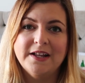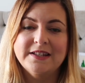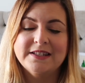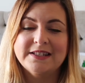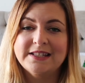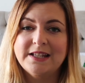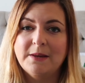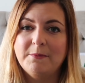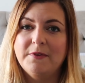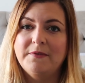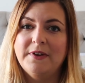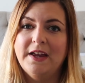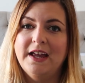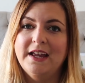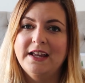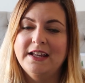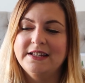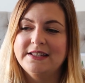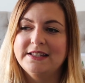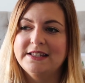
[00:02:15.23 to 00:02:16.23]
and some of
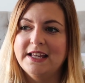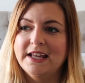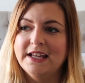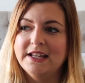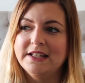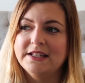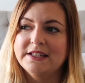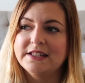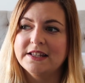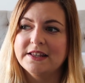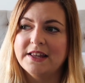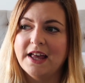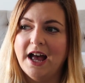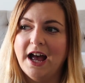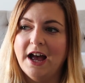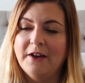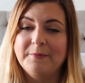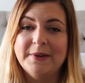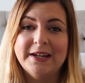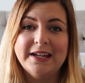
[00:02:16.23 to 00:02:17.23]
it is things that
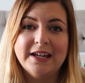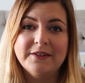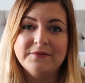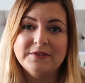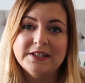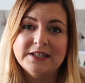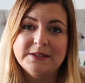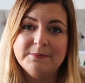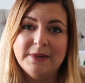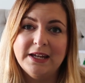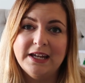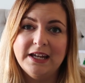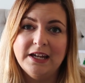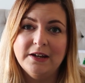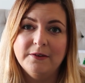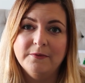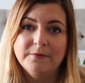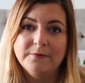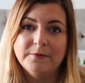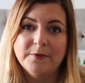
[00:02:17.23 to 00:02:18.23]
have been given to me